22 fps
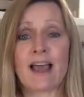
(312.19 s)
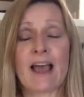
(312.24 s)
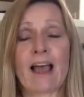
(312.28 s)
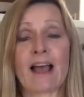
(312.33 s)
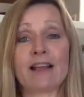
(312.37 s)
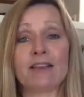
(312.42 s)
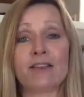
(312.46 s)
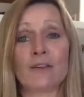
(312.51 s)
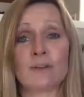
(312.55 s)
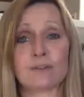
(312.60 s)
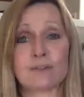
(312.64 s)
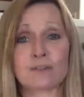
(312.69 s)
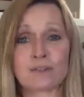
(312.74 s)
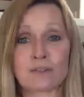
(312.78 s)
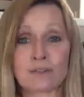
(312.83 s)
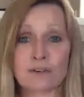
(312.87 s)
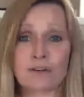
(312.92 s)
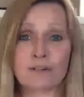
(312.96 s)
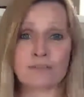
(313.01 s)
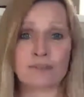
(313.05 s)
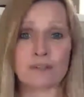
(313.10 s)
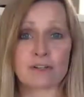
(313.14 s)
And those
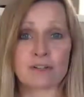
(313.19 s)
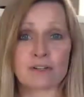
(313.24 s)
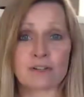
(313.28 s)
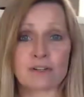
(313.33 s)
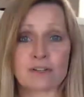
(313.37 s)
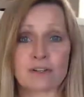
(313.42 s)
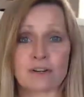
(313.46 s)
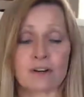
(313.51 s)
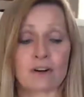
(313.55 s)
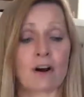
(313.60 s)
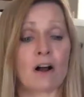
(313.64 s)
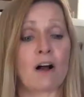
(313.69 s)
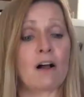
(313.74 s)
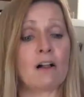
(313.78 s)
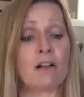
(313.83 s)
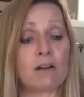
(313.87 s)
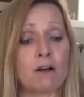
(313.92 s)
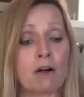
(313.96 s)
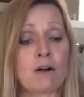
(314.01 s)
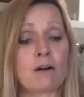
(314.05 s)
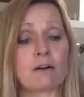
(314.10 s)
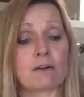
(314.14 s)
servers are
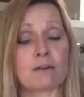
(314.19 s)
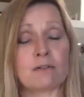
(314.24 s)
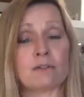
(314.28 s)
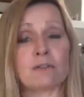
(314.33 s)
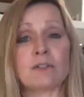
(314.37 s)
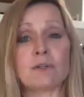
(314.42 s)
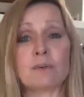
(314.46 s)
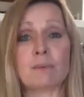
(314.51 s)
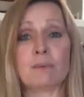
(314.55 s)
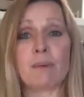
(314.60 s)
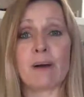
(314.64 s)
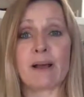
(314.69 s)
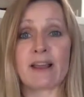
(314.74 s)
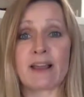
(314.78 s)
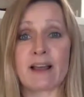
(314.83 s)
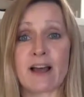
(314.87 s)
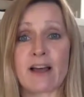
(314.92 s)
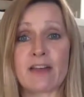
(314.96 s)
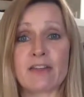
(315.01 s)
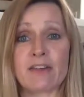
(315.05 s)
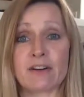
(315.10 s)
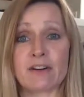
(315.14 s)
all owned by
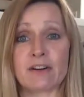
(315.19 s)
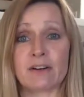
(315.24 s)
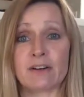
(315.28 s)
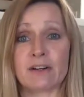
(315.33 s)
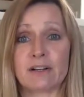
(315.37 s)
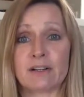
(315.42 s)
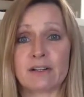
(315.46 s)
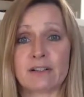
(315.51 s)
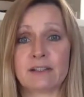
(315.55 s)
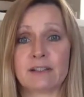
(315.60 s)
other